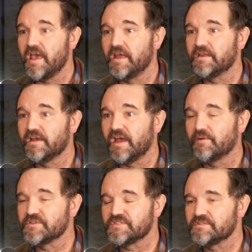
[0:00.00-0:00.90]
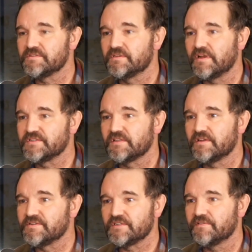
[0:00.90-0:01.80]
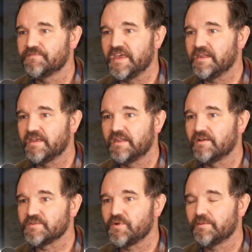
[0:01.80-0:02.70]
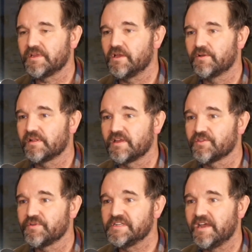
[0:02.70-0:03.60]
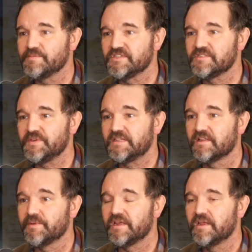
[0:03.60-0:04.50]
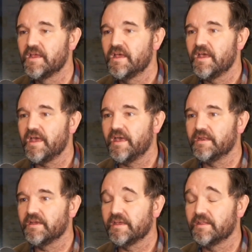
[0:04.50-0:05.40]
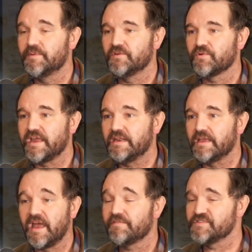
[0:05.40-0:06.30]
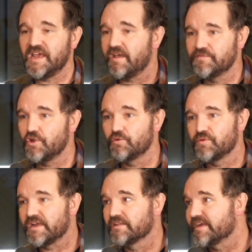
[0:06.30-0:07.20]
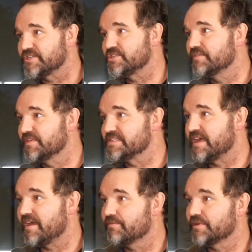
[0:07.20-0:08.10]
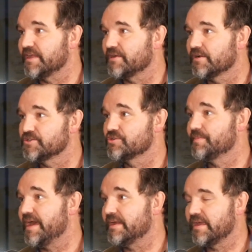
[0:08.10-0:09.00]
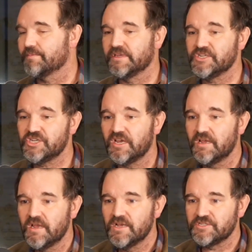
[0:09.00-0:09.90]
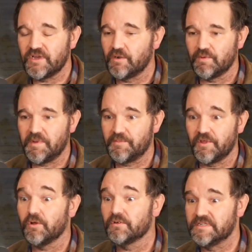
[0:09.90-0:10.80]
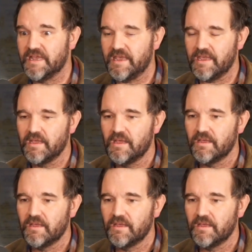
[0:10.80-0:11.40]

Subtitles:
And I was a little faded, and I was probably going like 3 times the speed limit. And it had been raining. I have no recollection of this. I have what they call traumatic amnesia, so I don't remember the whole day.